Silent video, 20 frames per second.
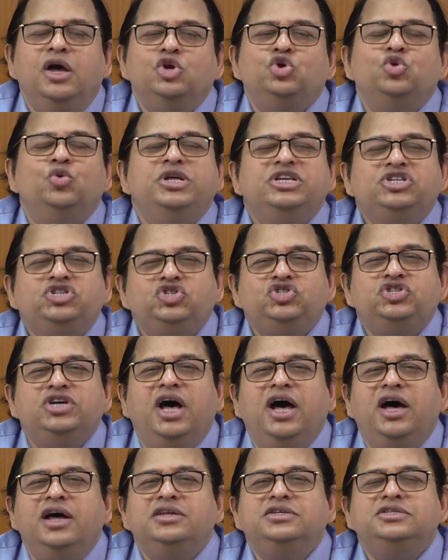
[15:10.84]
to
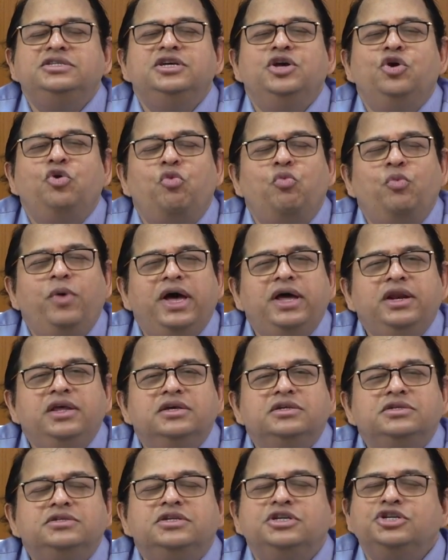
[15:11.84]
discharge
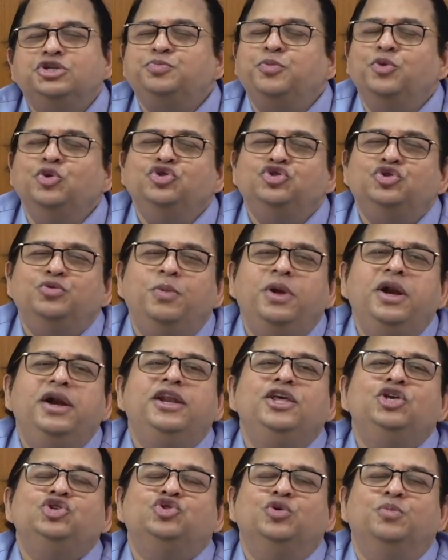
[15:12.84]
various
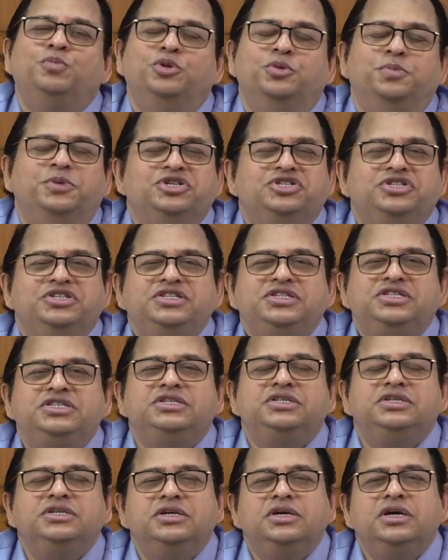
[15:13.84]
responsibilities of the
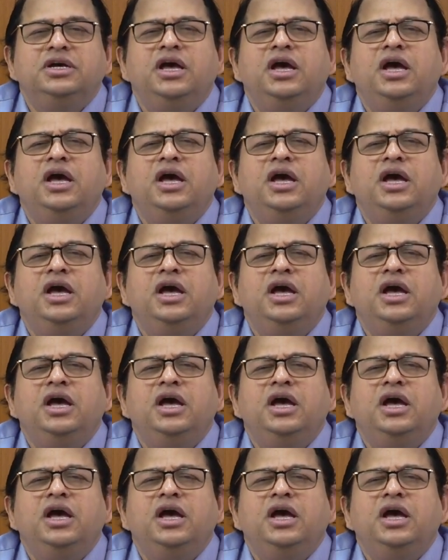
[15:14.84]
business.